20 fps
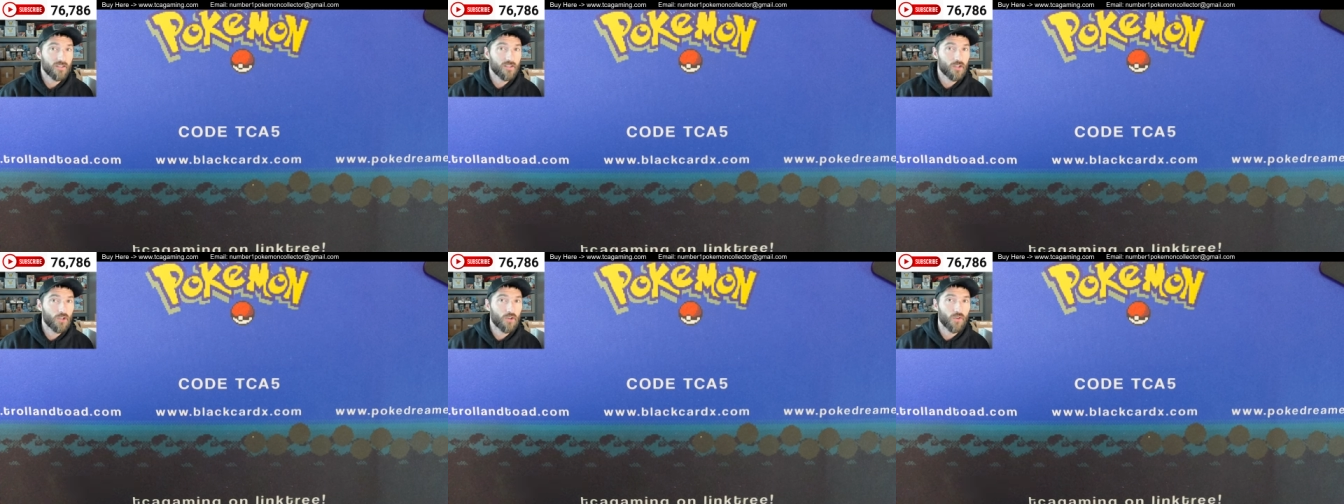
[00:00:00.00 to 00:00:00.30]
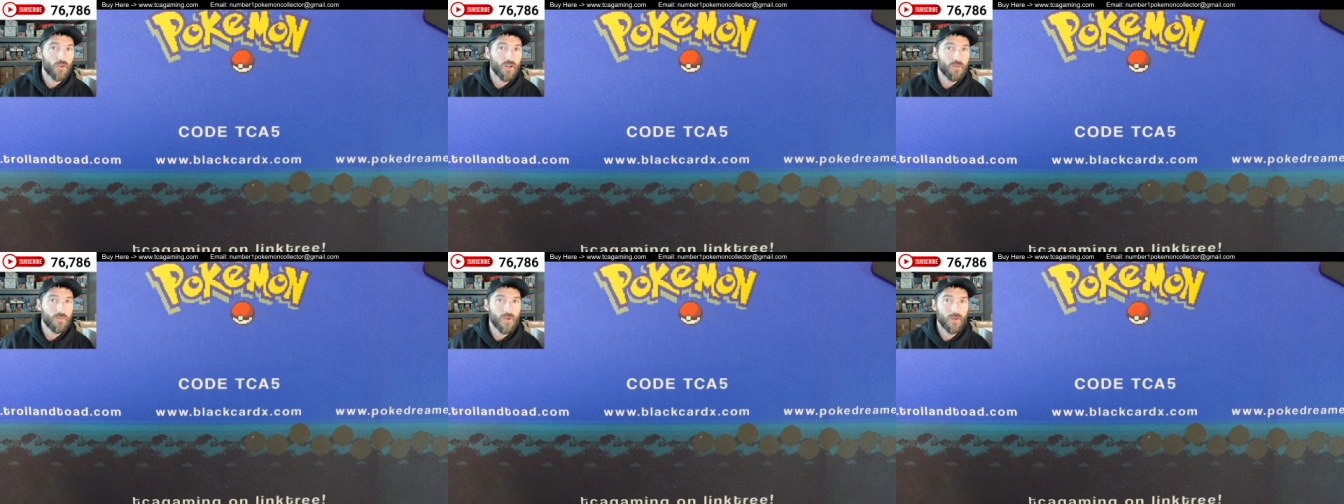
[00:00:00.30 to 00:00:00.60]

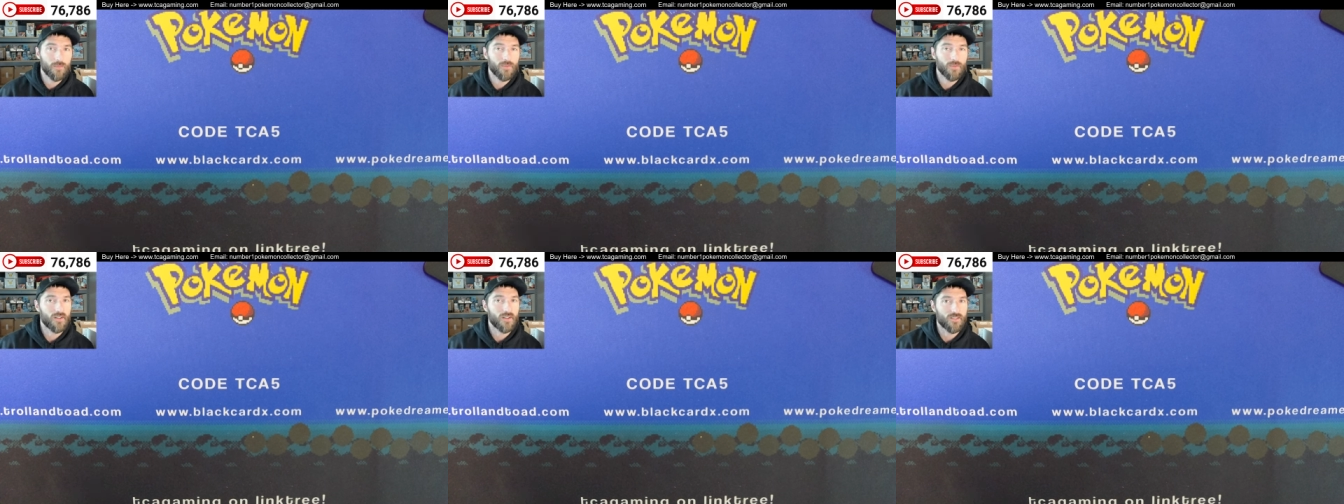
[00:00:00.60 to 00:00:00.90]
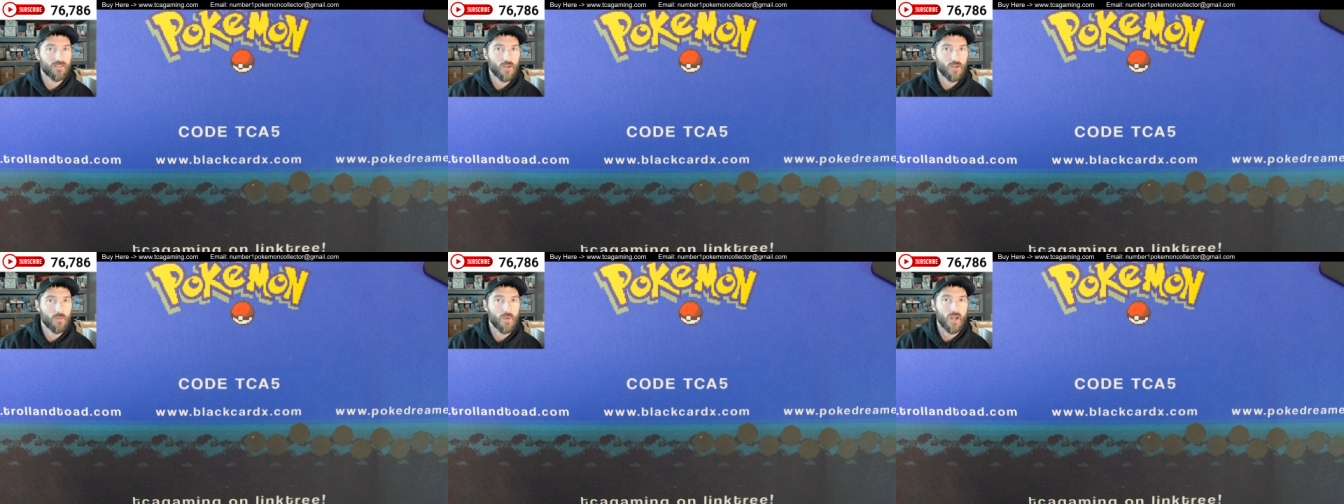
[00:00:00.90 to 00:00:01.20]
creep up there
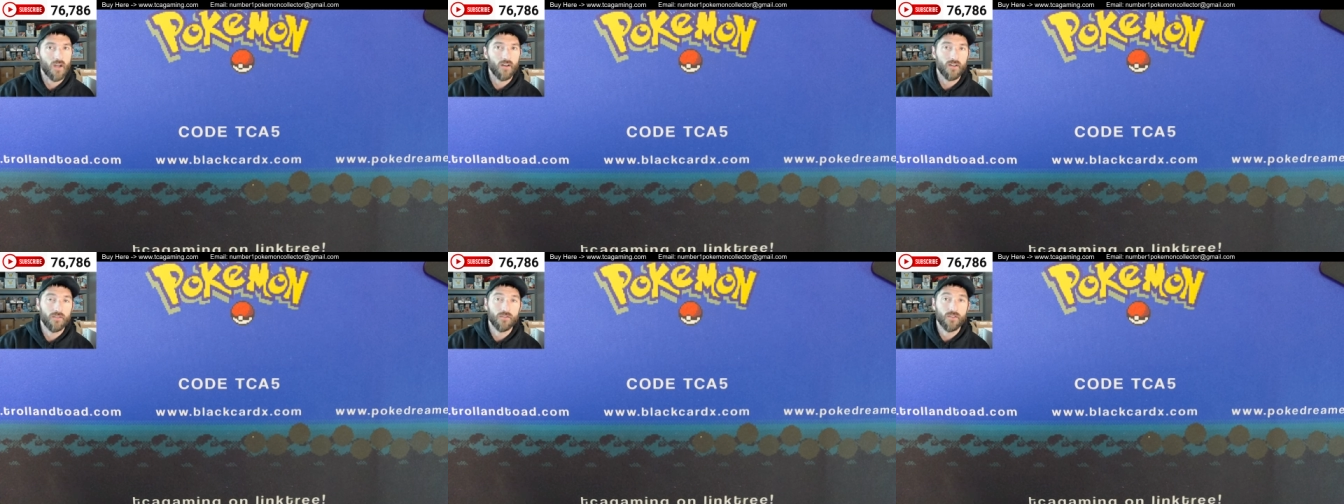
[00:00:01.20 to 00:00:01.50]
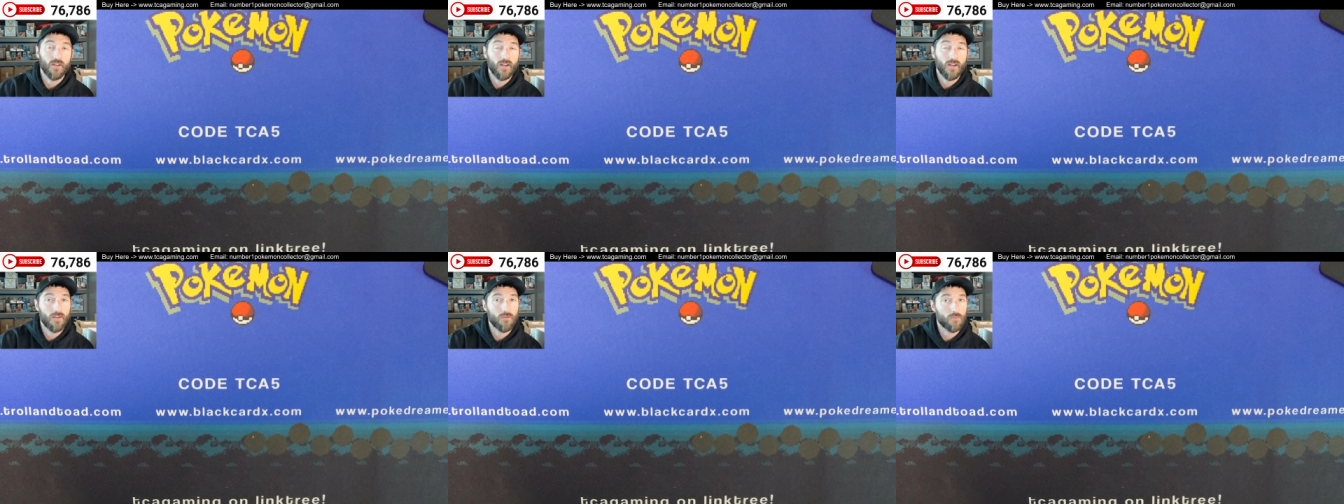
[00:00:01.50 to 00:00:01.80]
somehow, even
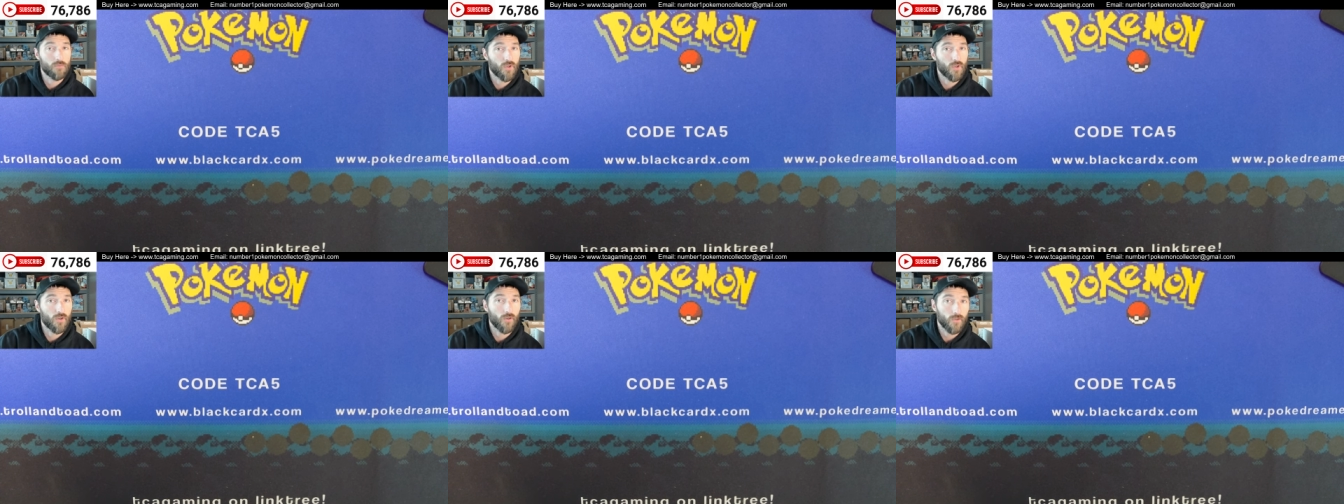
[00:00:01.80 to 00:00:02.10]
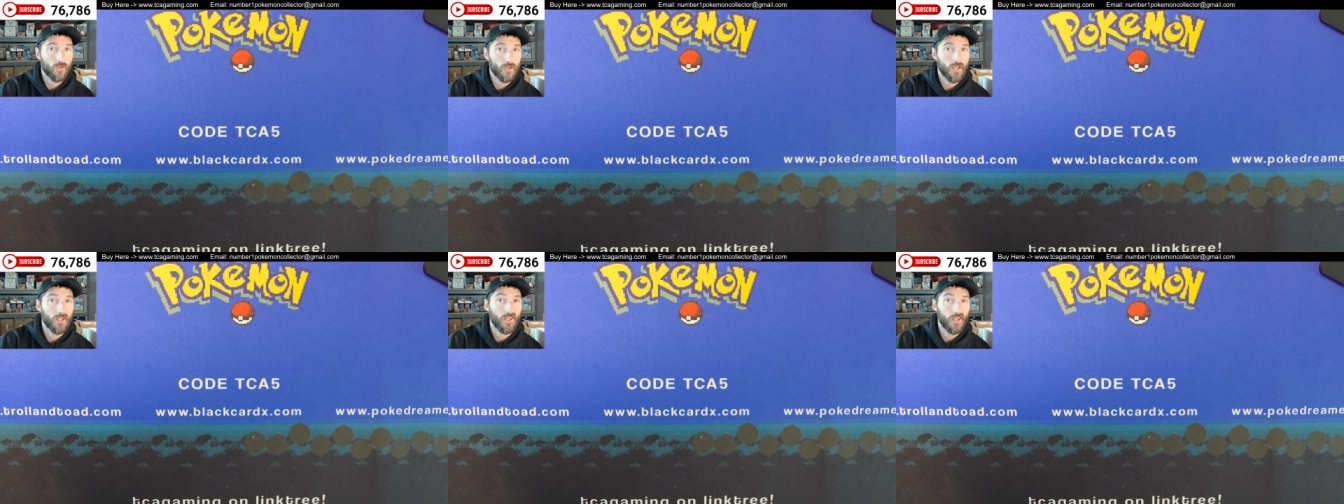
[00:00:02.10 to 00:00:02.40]
though I haven't put a
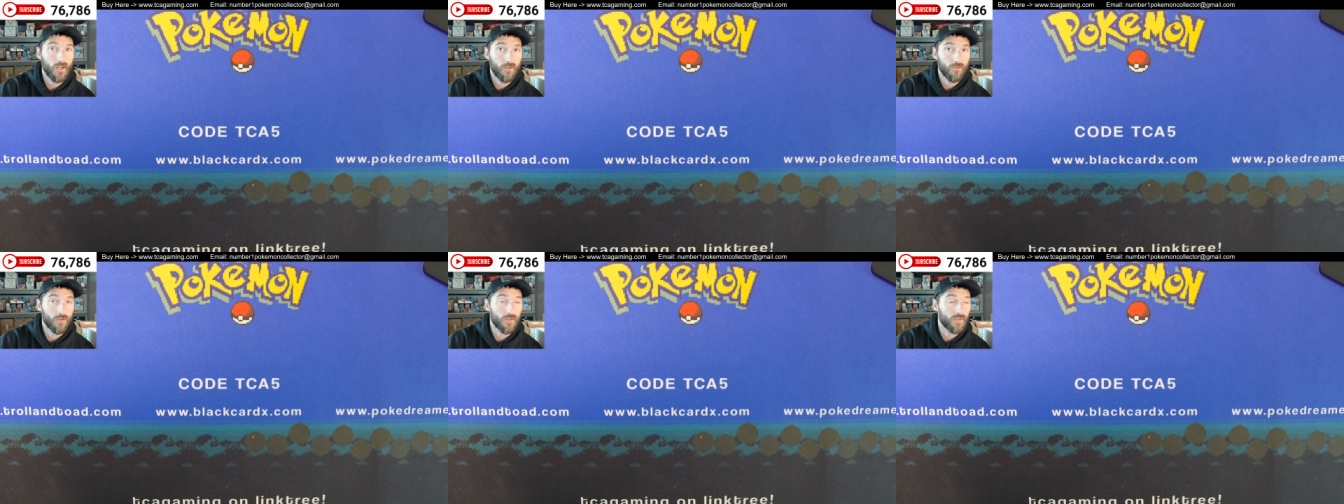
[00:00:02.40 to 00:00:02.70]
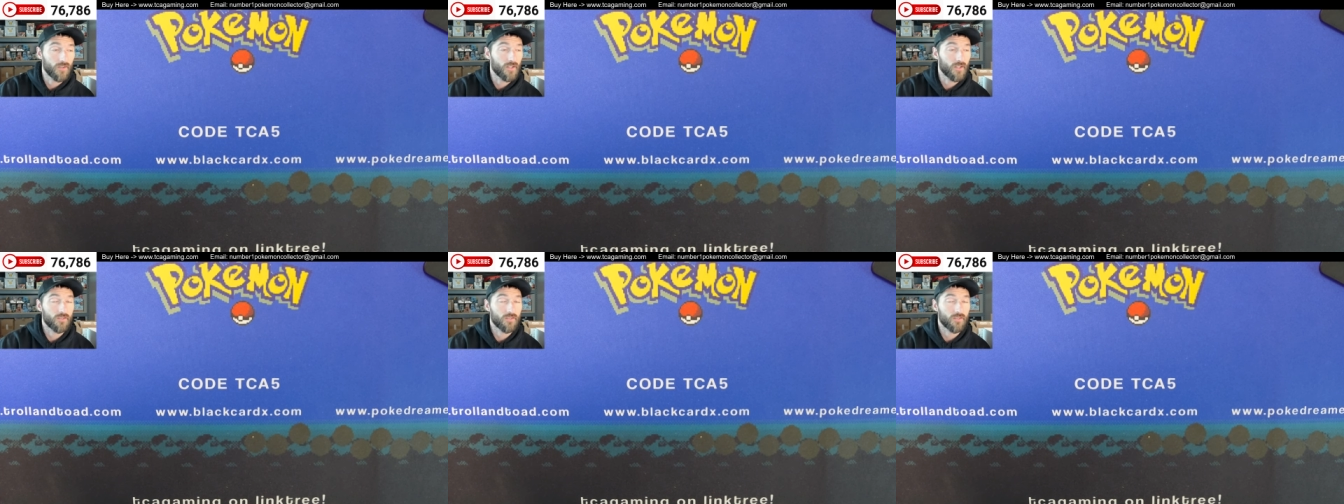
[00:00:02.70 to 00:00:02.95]
whole lot of effort in there.